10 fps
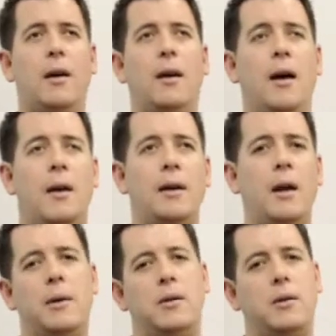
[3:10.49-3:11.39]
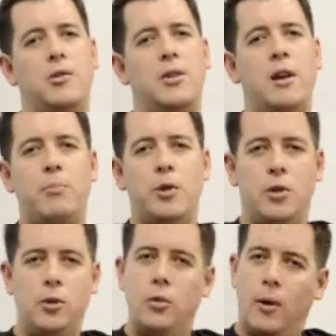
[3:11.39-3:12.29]
I'm like, "Yeah, but she gave birth
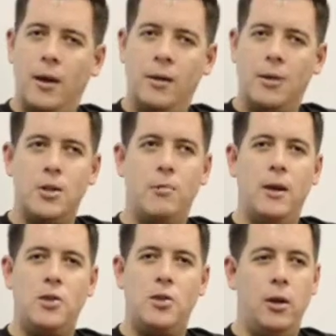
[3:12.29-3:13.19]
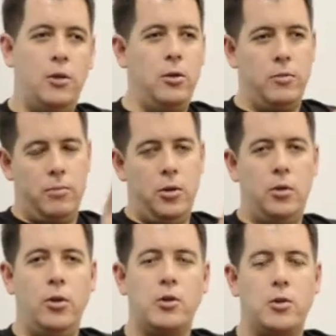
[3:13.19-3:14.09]
to you, right? And she raised you, and you
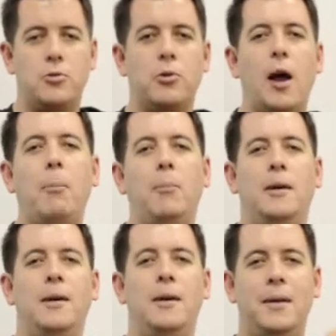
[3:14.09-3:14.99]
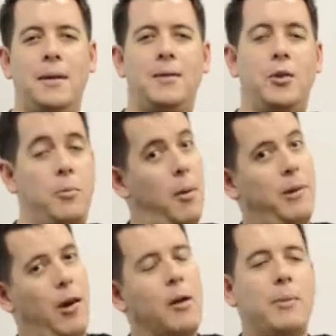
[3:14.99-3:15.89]
don't look so screwed up. Well, you probably
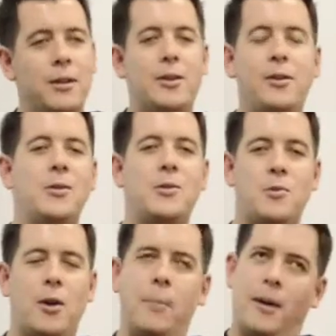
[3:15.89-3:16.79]
are, but you look not so screwed up."